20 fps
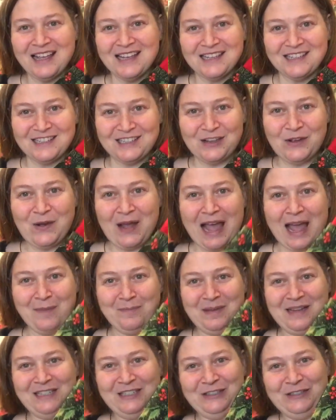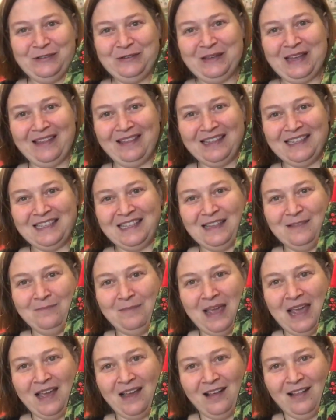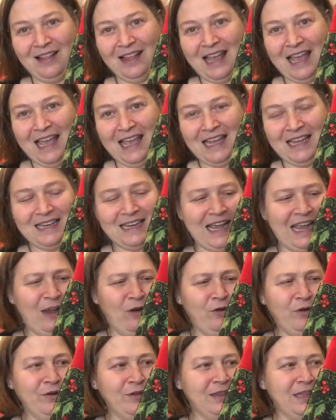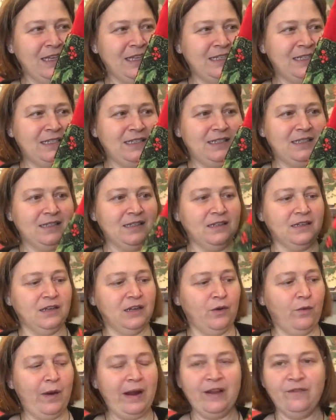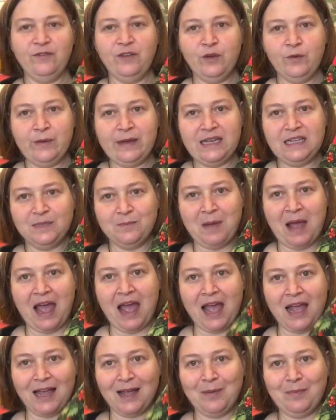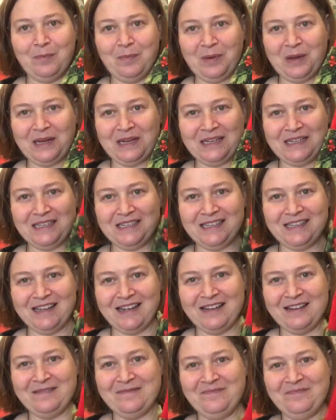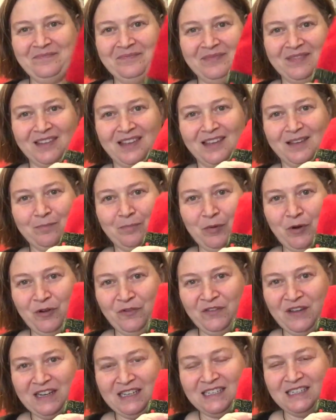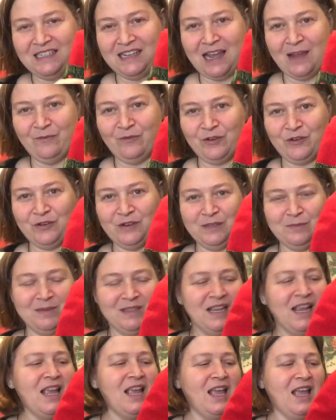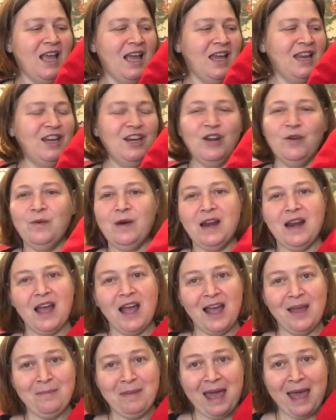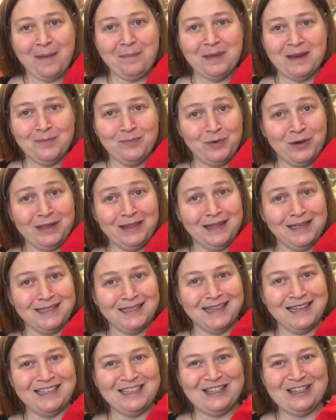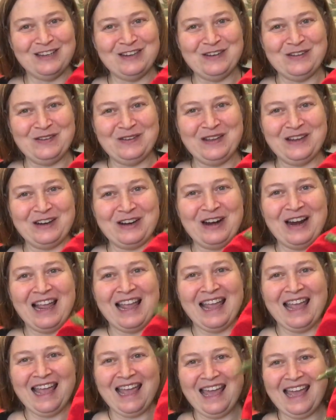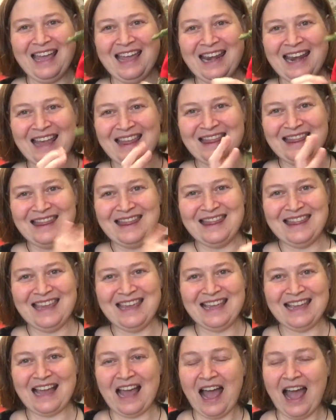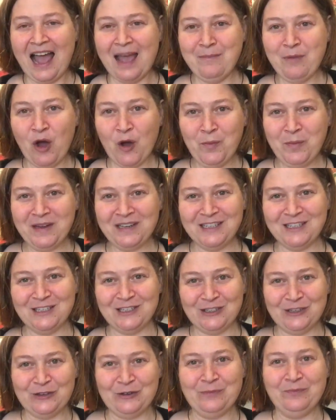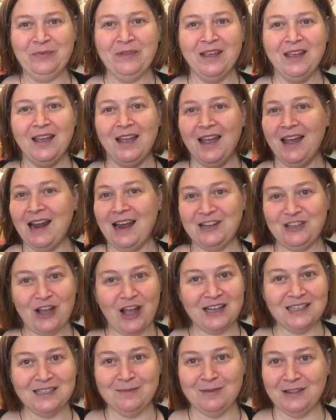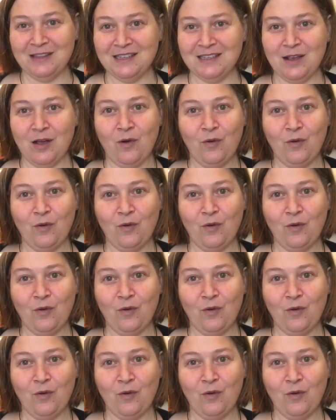So happy to get this in the mail, and I ordered this quite a few weeks back, but perfect in time for Christmas. And you know what? I'm happy to bring this into the new year, and I think I'm hoping to do, and I talked about this